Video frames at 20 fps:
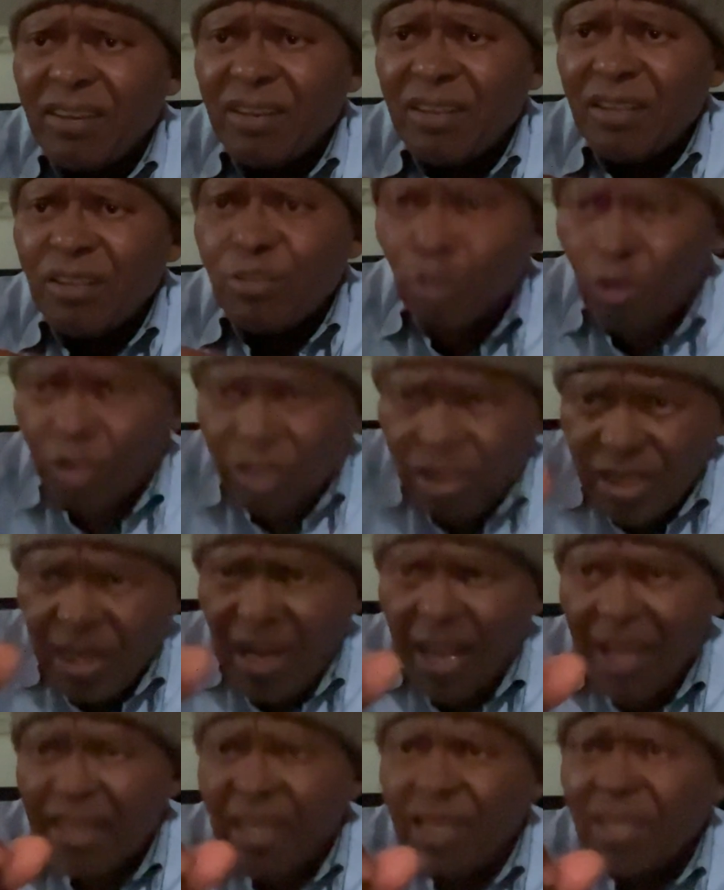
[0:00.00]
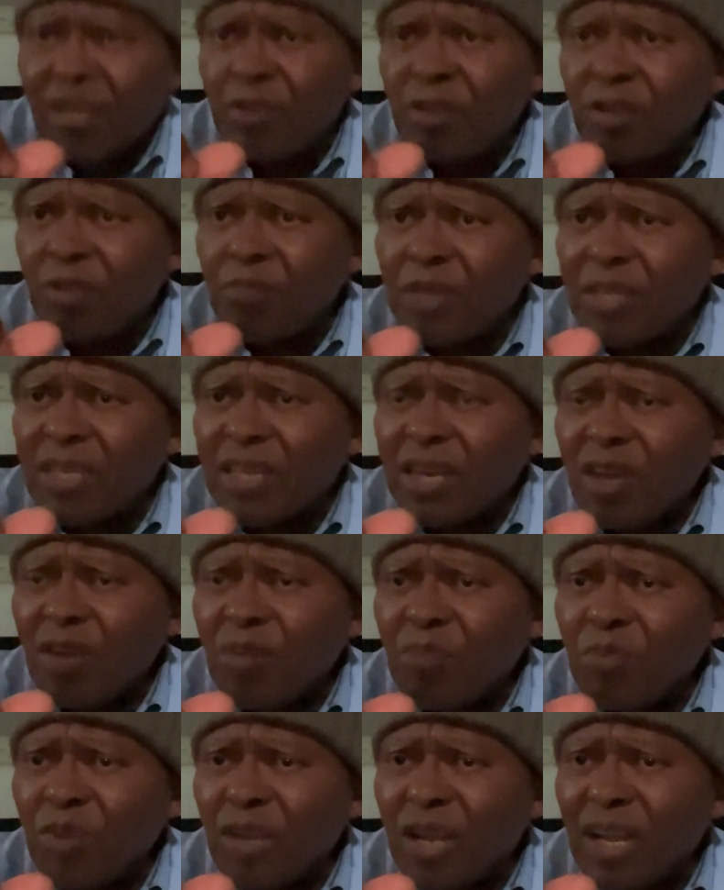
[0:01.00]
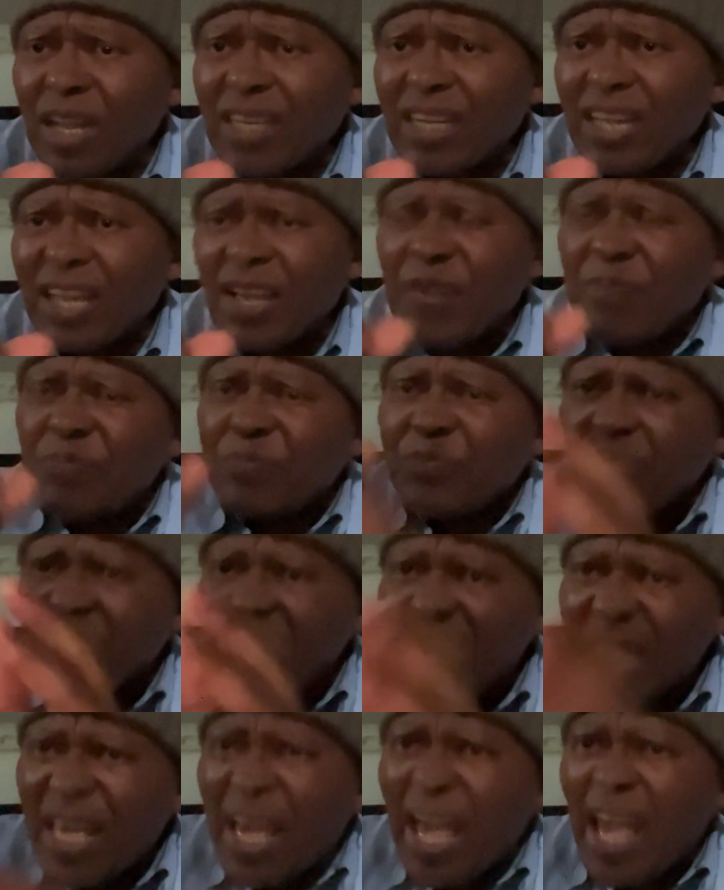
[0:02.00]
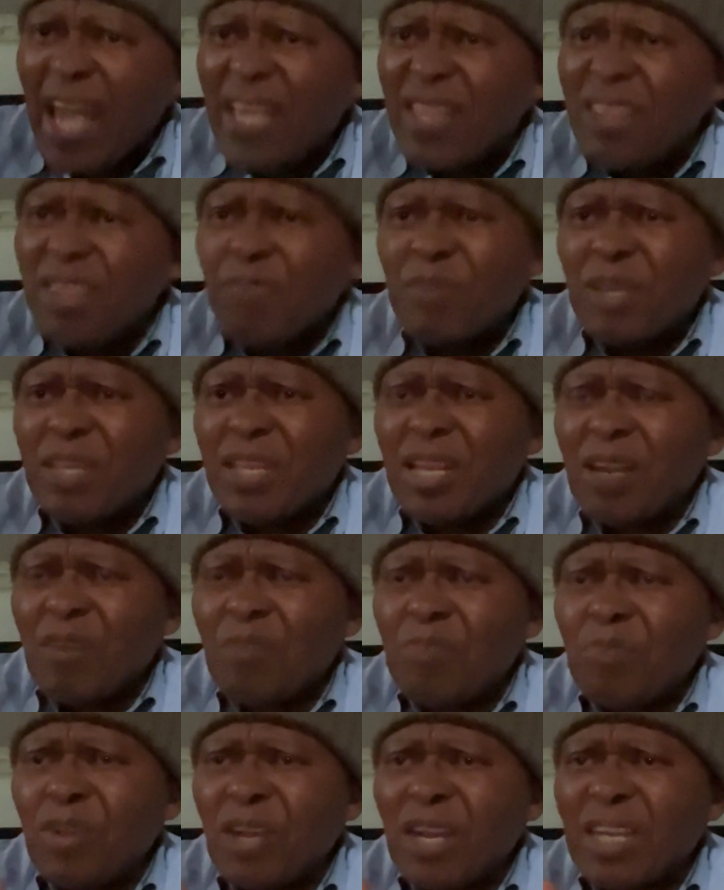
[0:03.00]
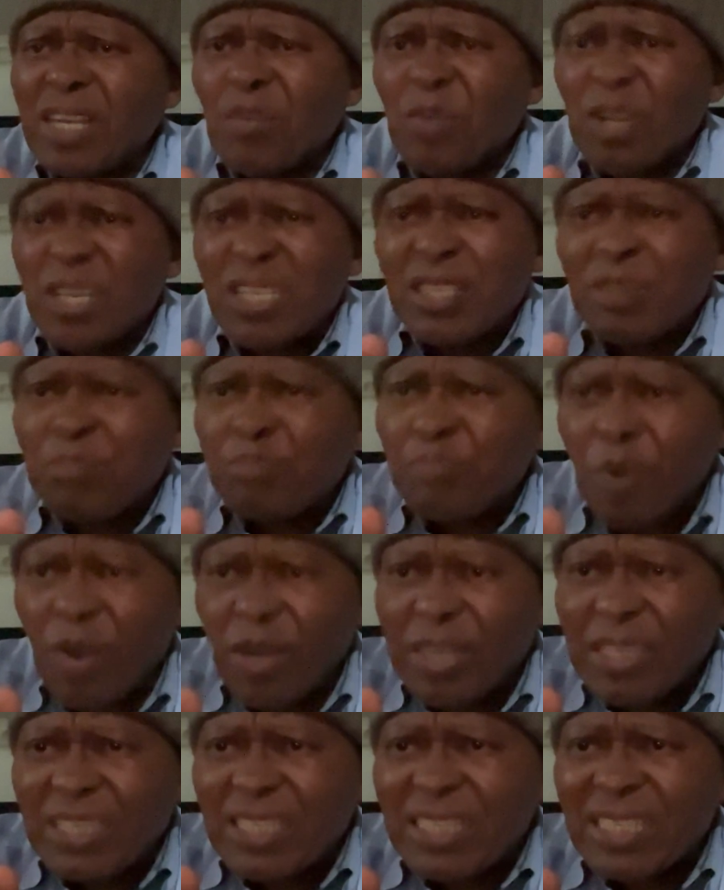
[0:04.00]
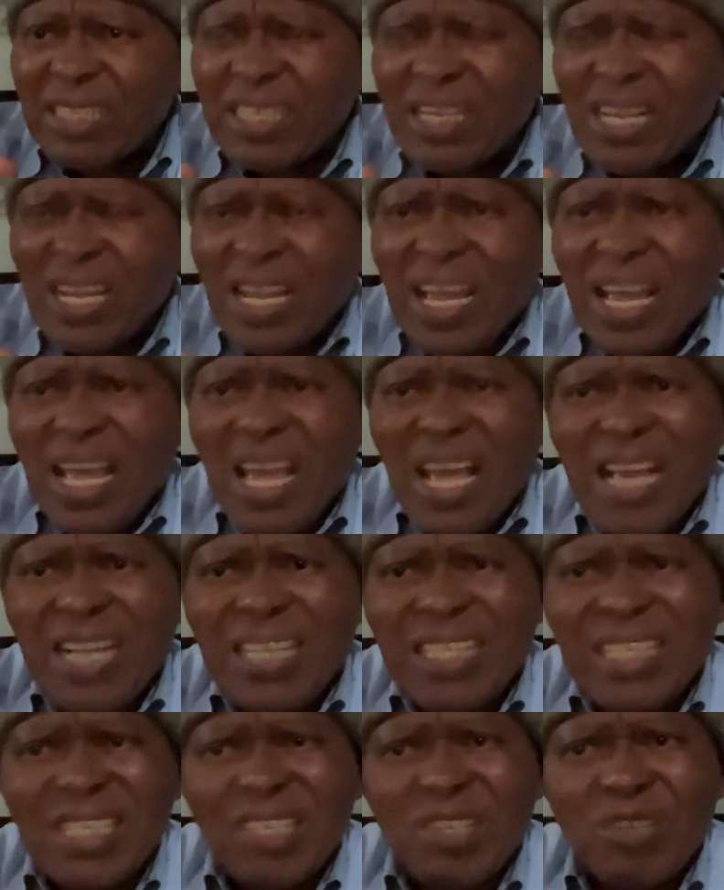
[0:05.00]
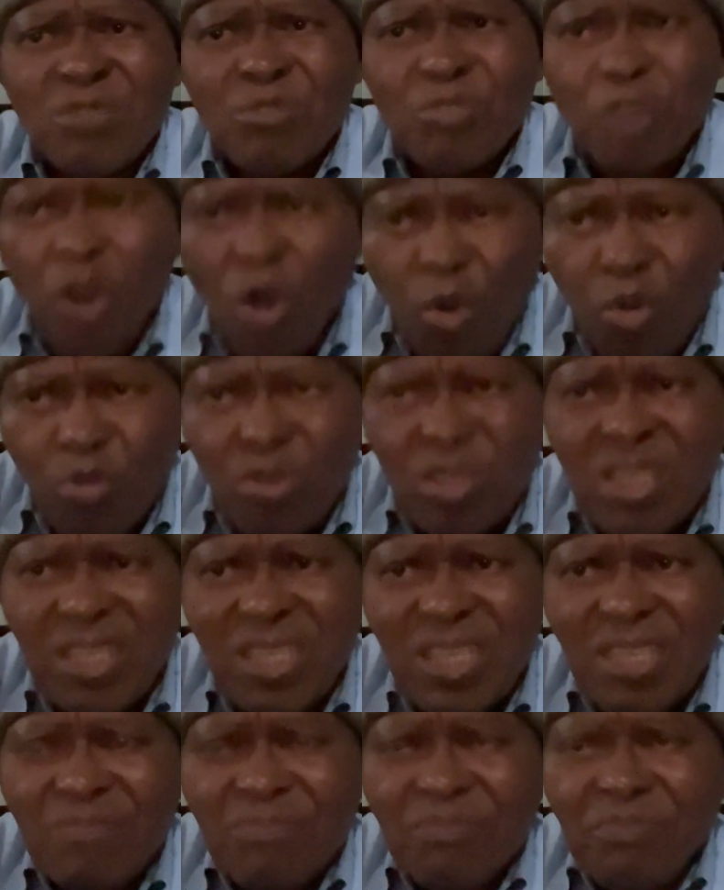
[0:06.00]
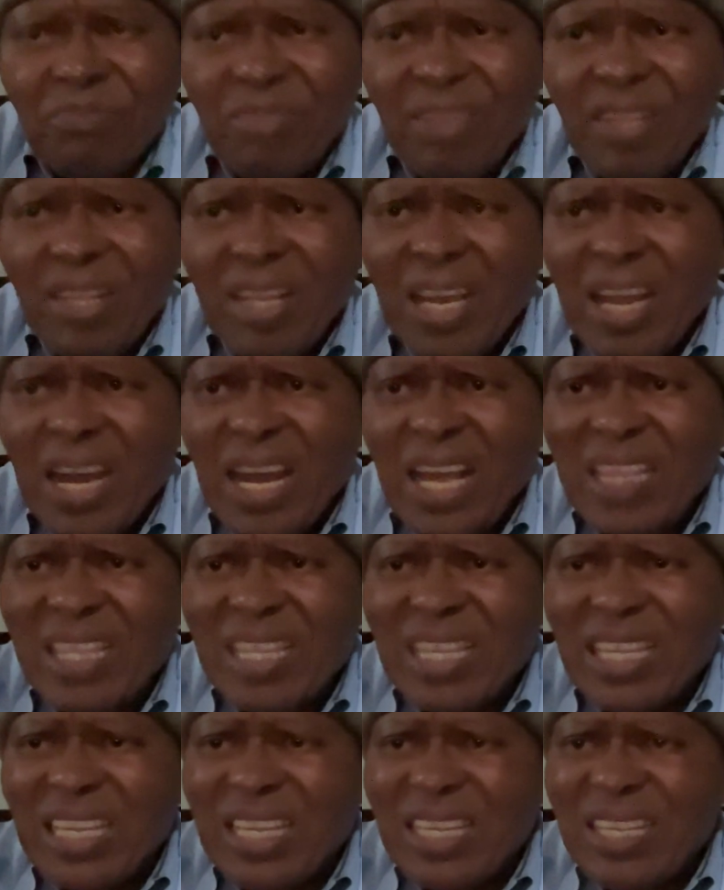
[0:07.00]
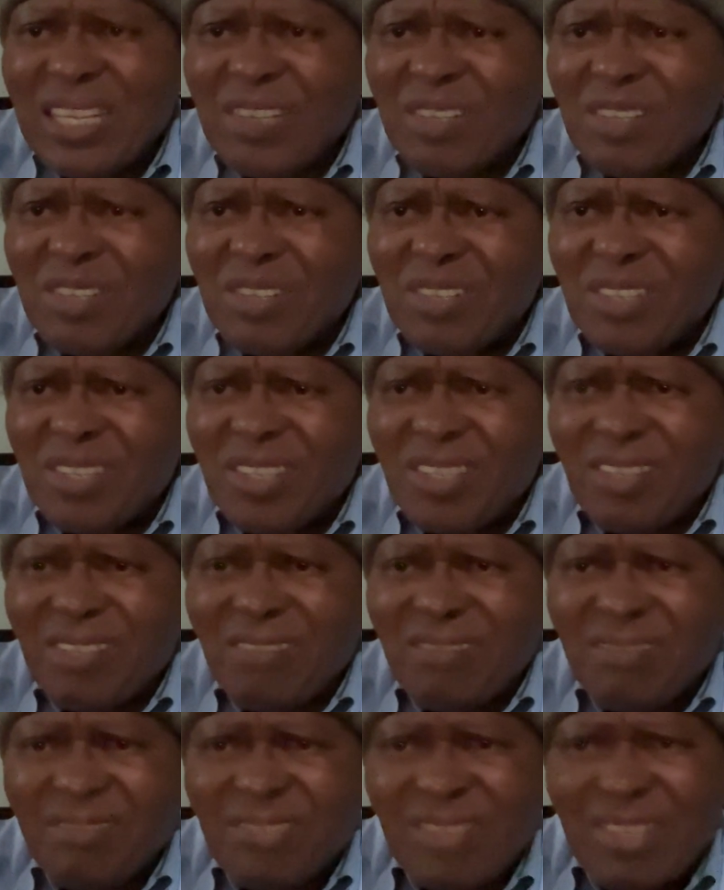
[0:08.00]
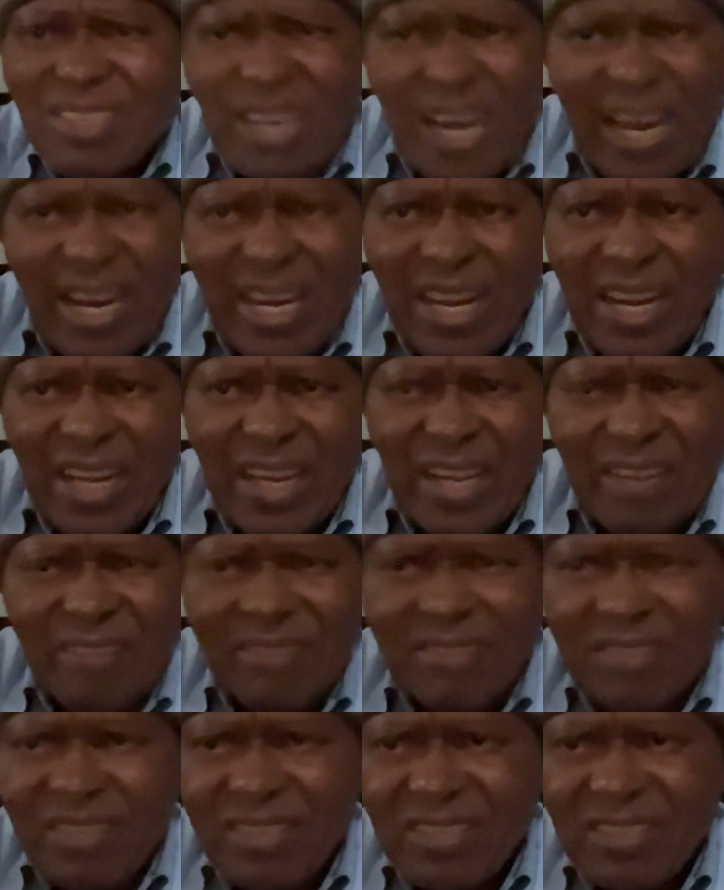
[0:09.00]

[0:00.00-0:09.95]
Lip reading: So it's right at the medulla oblongata. There in the medulla oblongata, what is important and to note are the cranial nerves.